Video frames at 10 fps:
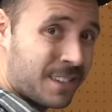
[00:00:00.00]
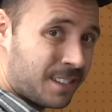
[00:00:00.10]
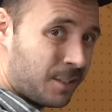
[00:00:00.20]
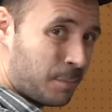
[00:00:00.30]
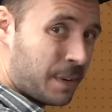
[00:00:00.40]
it's a
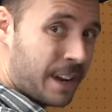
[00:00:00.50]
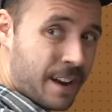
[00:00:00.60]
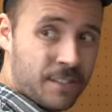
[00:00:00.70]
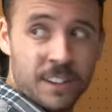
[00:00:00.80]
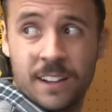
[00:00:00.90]
little bit of
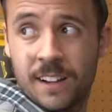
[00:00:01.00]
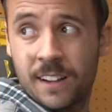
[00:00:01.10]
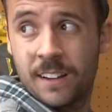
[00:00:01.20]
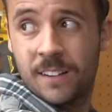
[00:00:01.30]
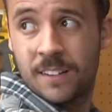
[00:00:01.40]
everything.
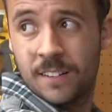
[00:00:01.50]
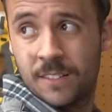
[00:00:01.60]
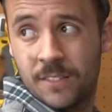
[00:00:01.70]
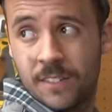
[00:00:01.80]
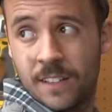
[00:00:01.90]

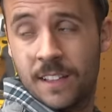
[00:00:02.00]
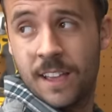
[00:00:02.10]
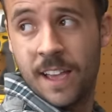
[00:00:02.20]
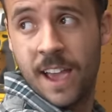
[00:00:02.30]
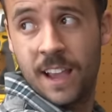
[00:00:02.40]

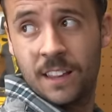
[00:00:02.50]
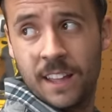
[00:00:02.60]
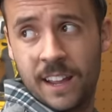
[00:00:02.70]
Hey,